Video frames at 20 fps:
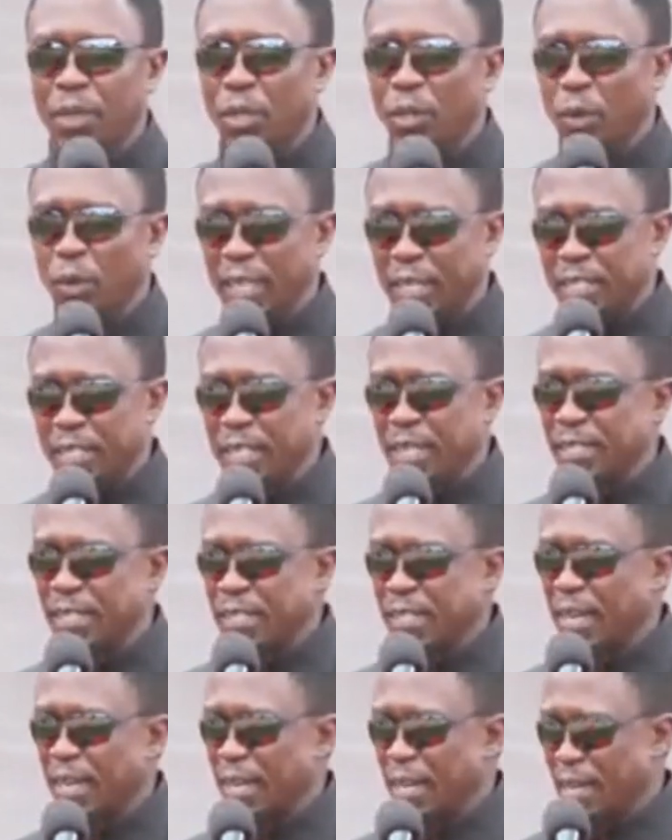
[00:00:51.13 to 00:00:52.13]
Your
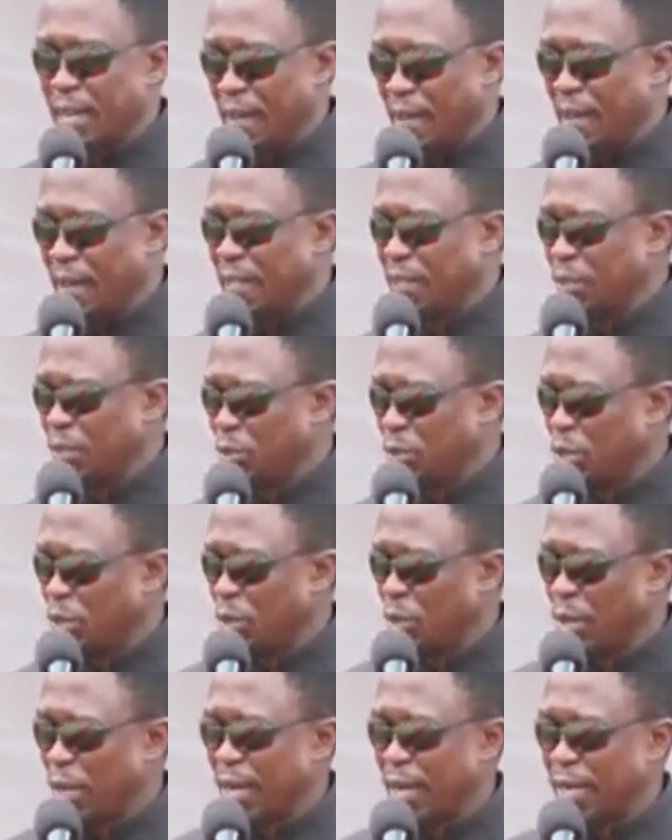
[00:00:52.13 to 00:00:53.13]
Excellency, again,
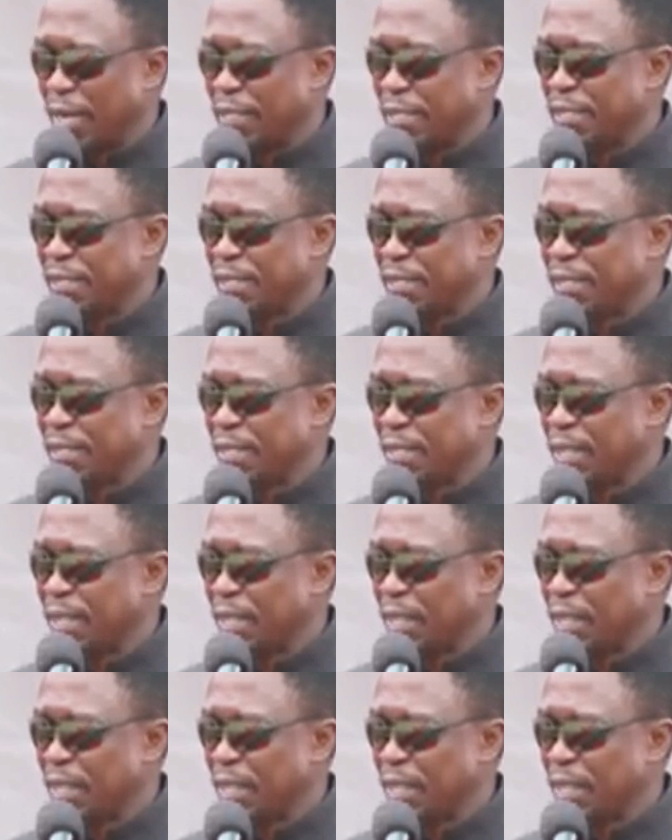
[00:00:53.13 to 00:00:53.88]
with your guidance,